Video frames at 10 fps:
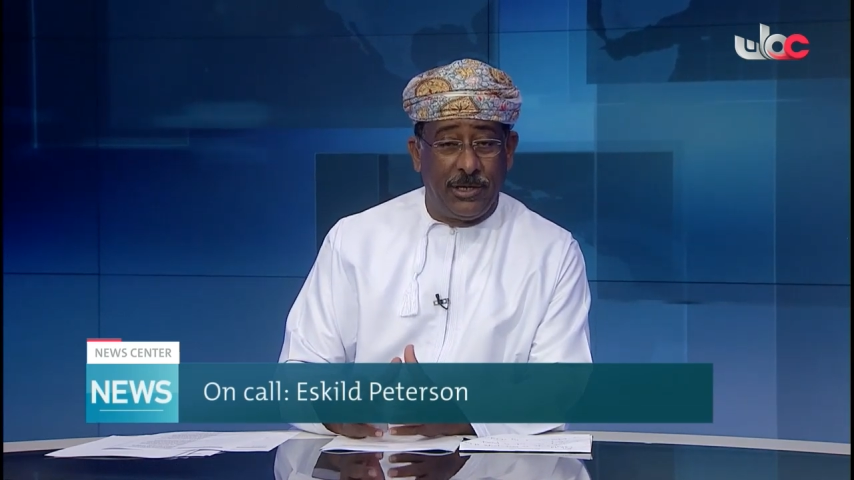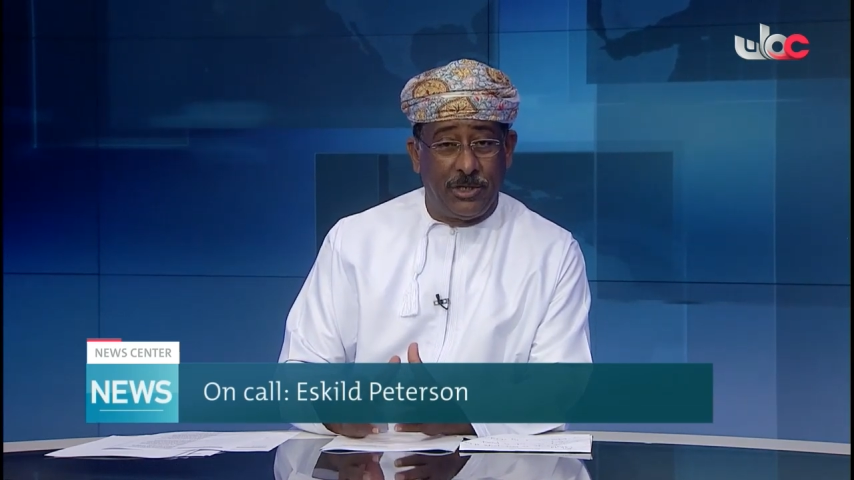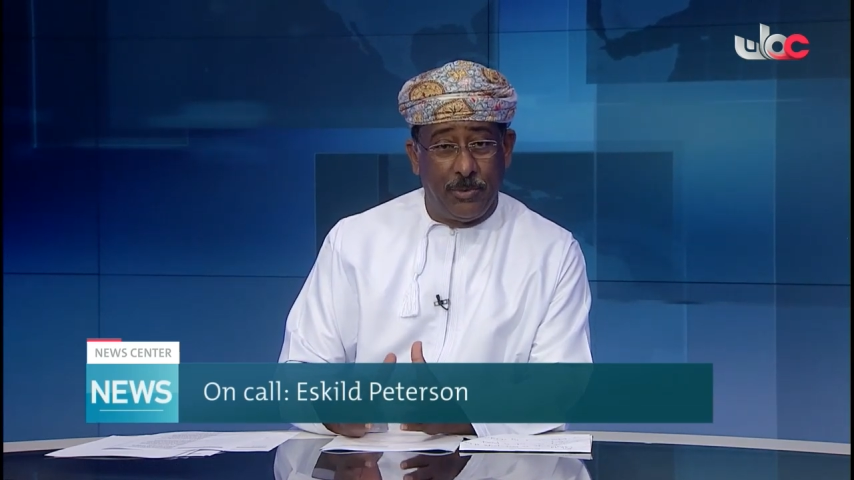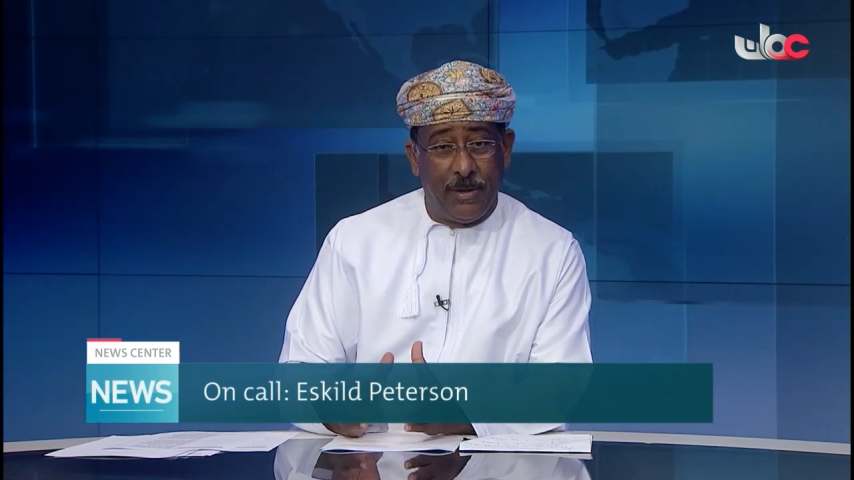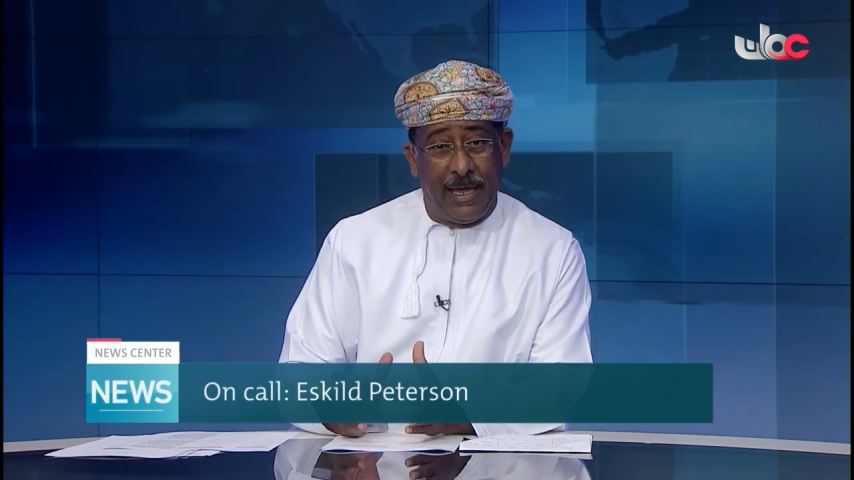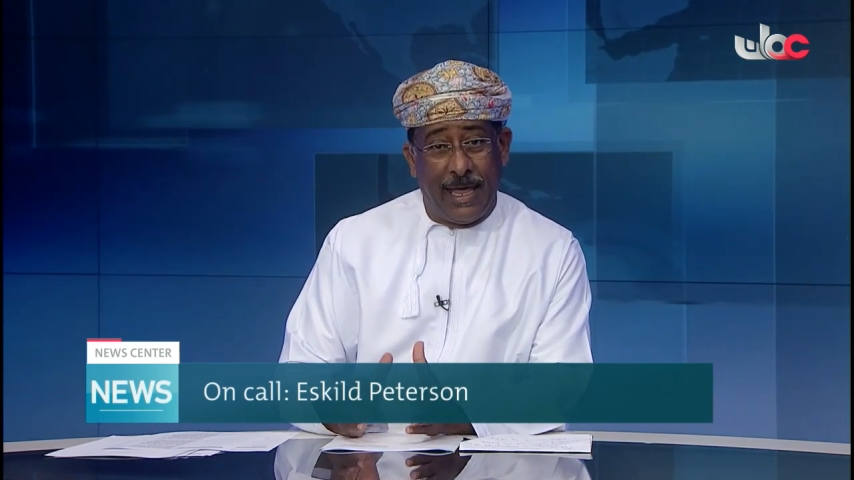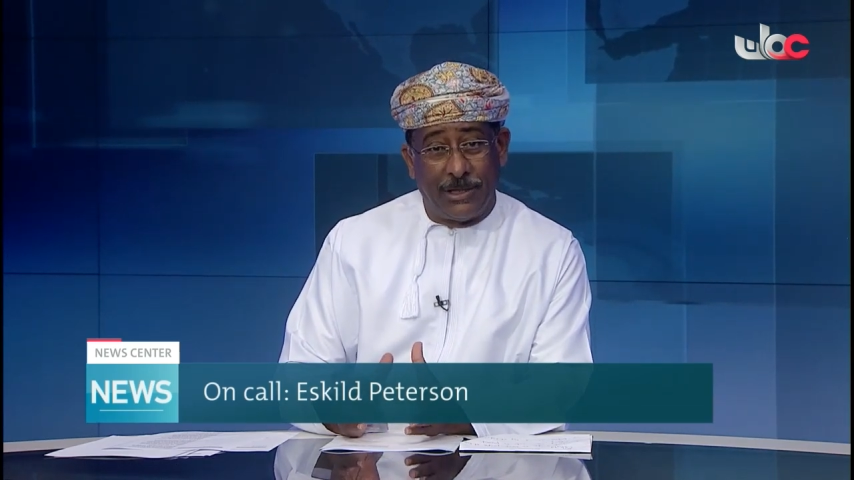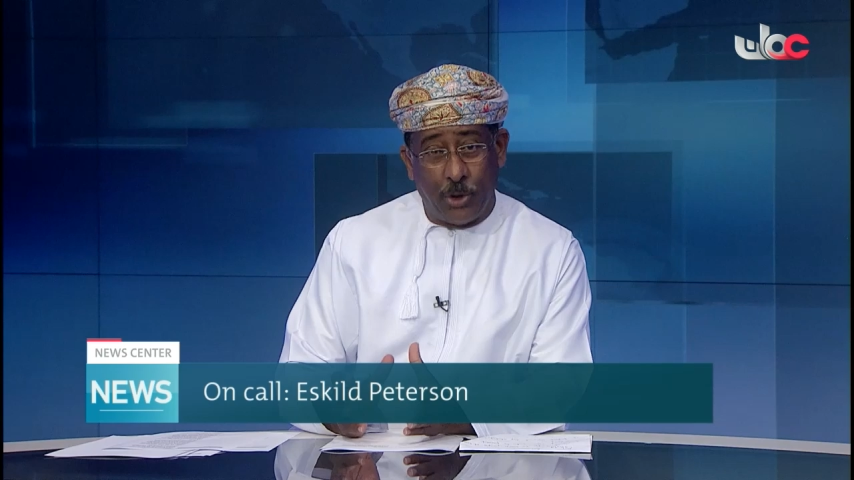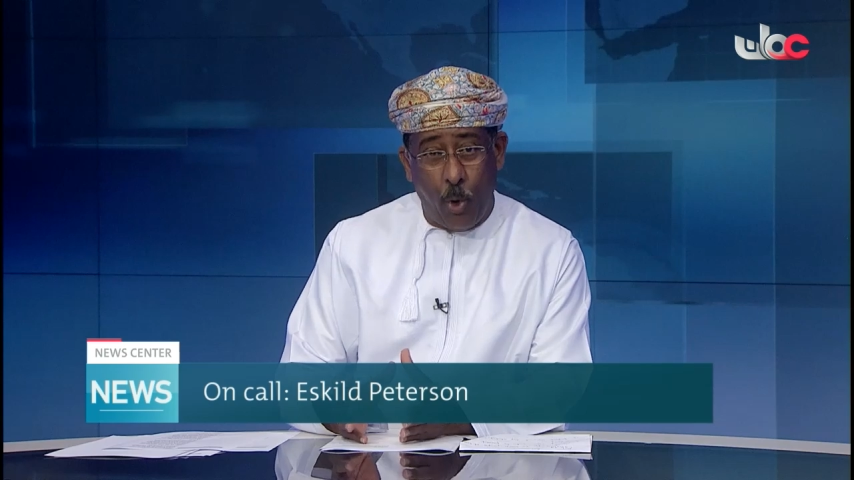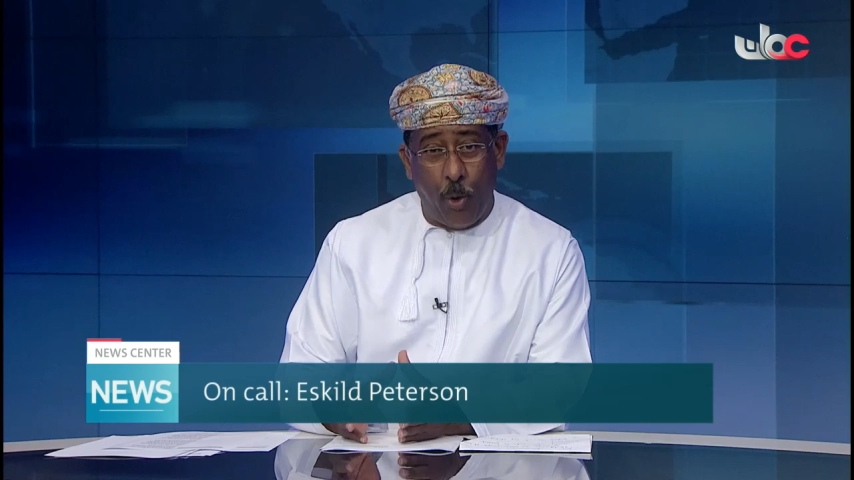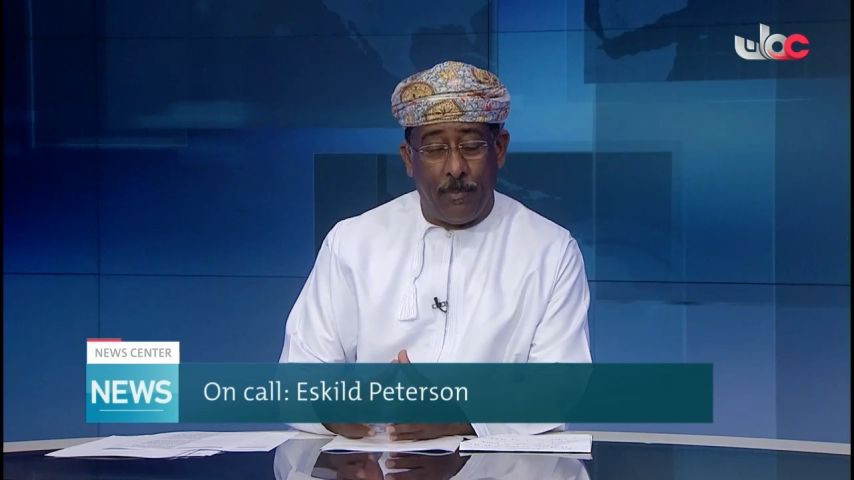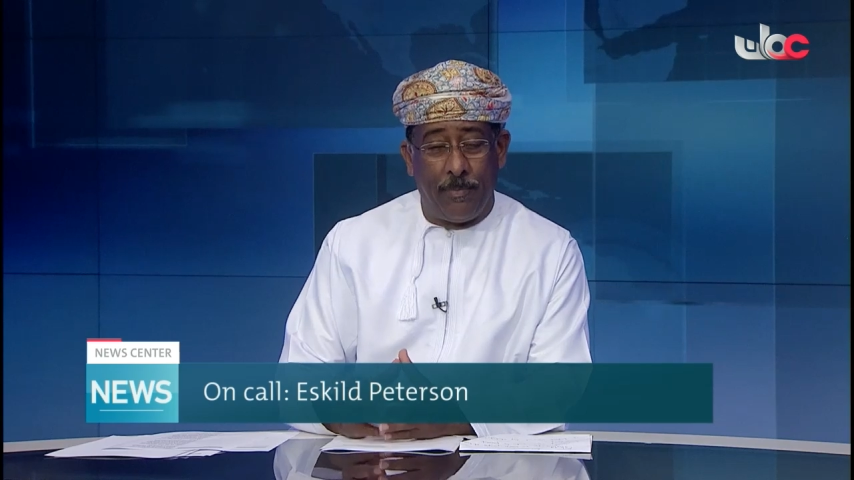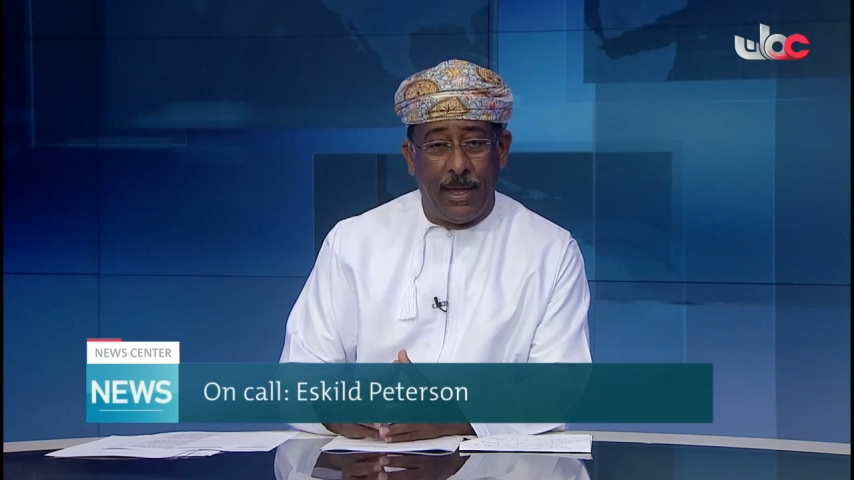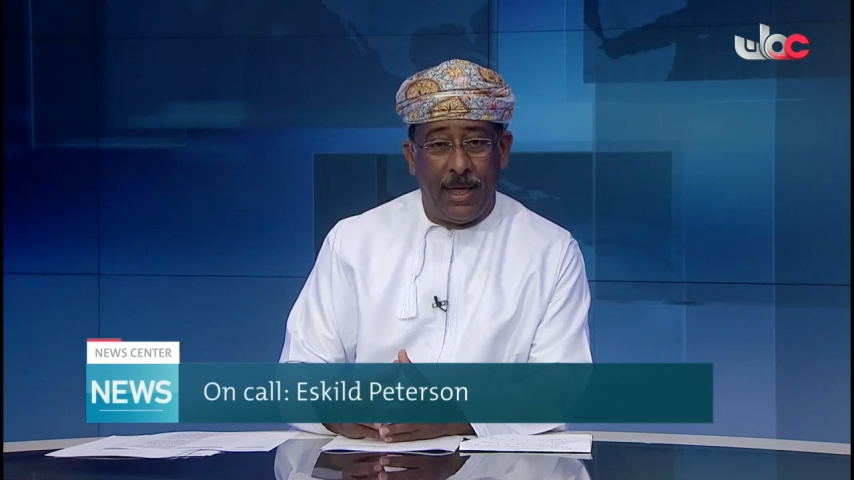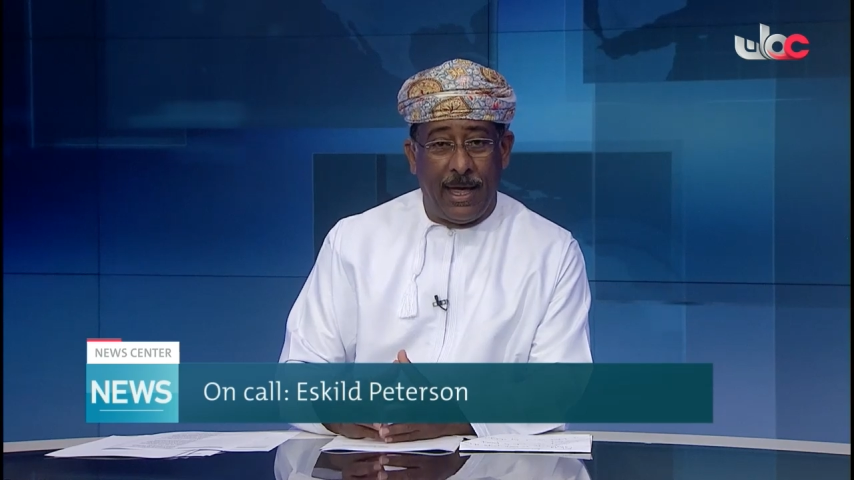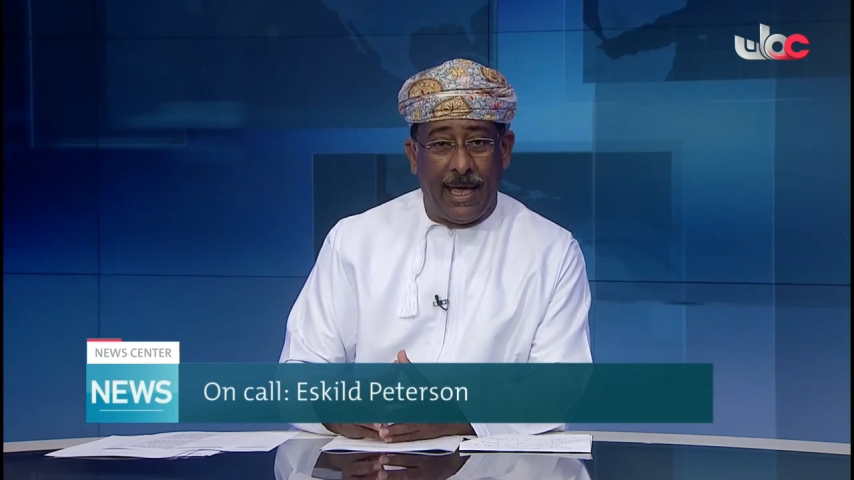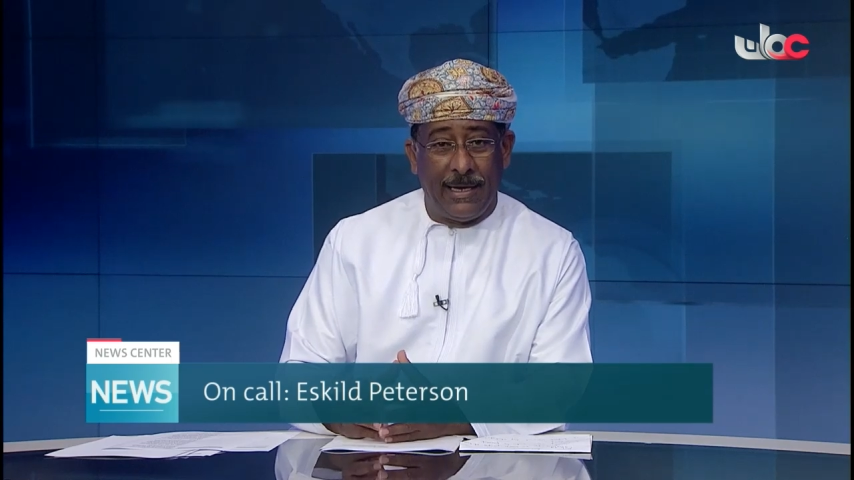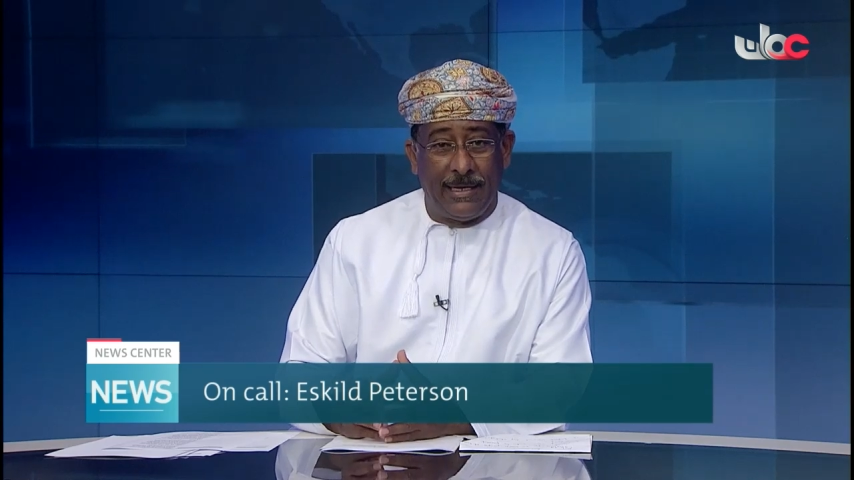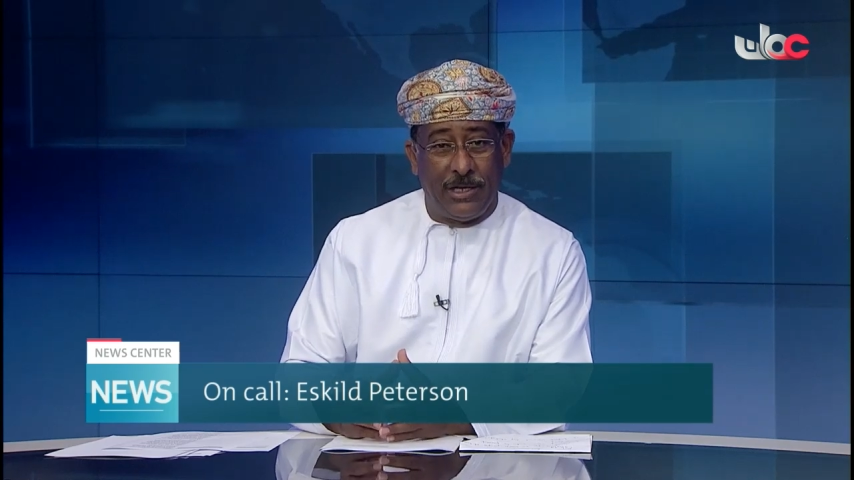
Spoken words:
to be at home, and